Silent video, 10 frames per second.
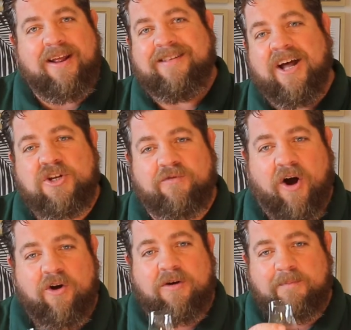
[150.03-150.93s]
a touch of
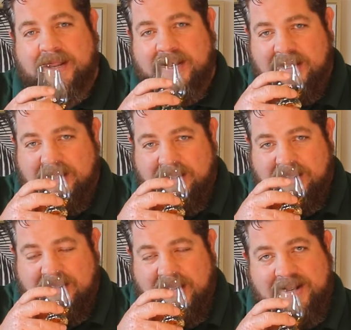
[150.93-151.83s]
oak,
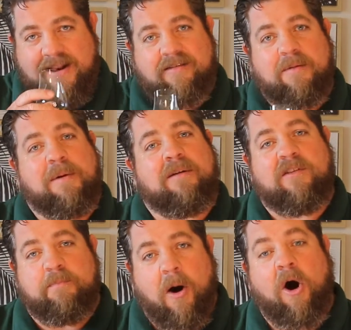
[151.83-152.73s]
and then there's a bit of
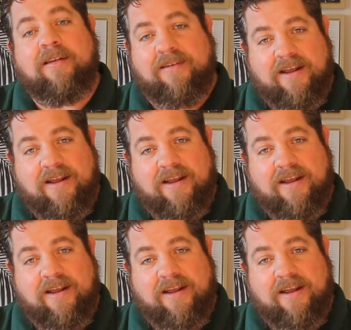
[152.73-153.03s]
spice.